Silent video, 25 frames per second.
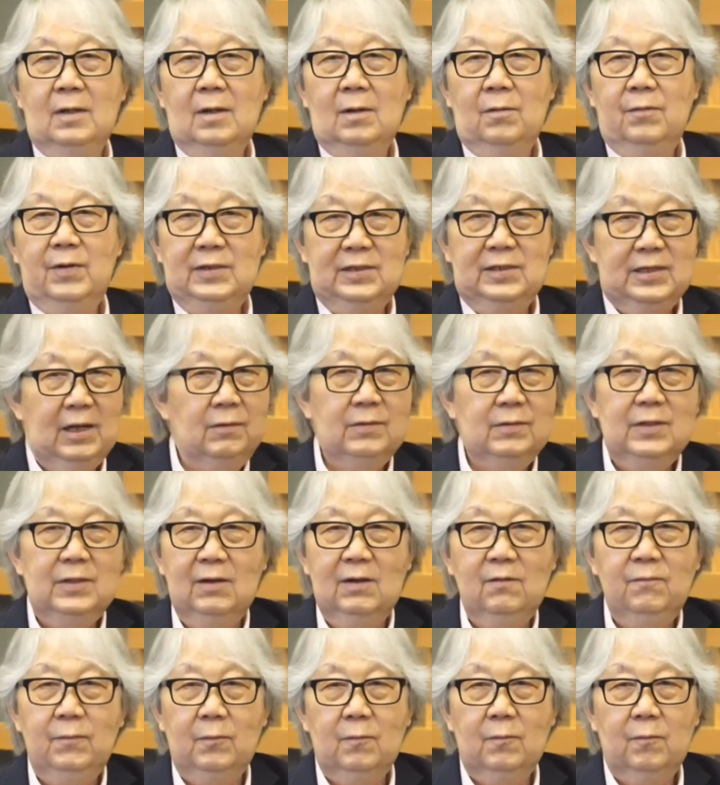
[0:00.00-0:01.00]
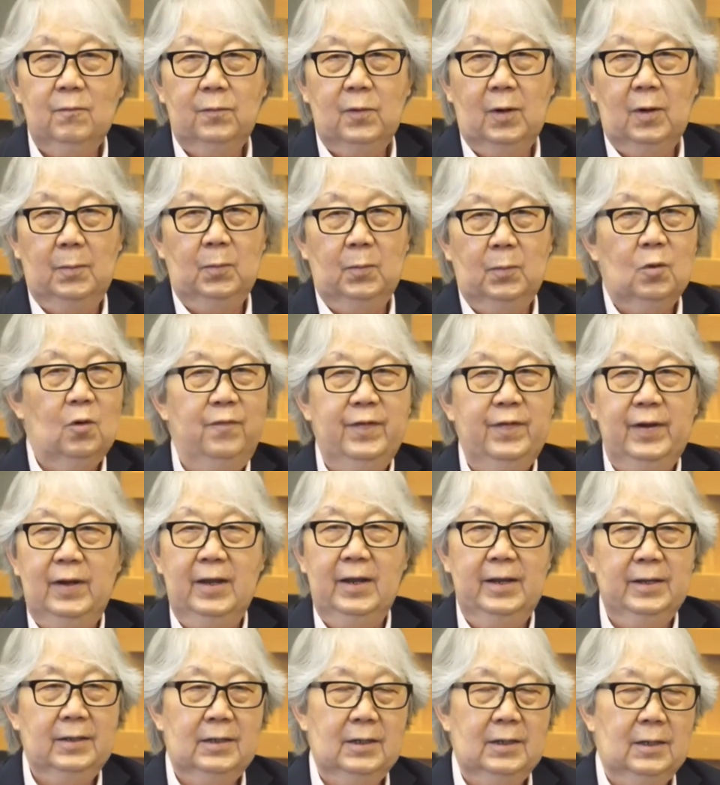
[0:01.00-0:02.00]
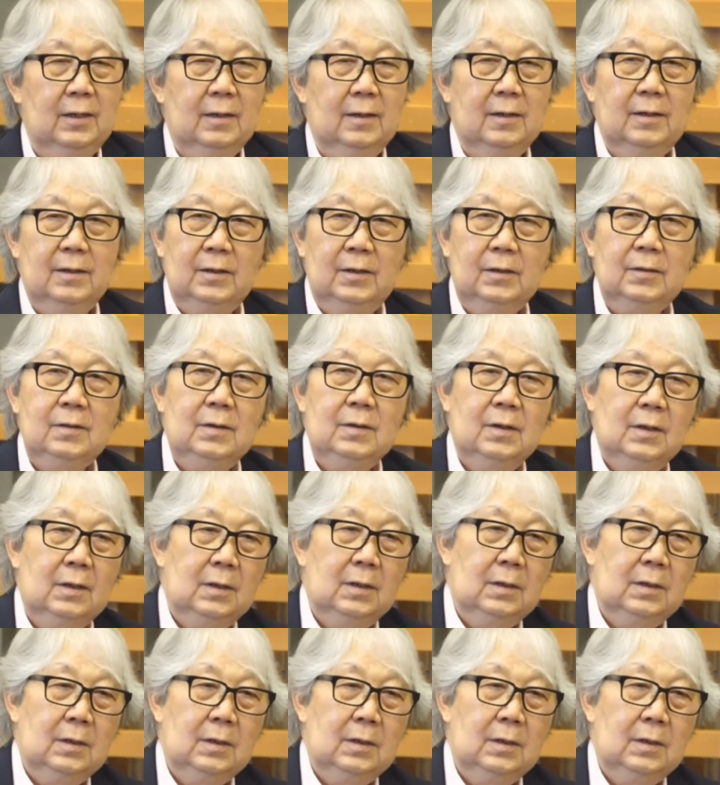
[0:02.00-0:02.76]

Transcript: resulting from COVID-19, you know?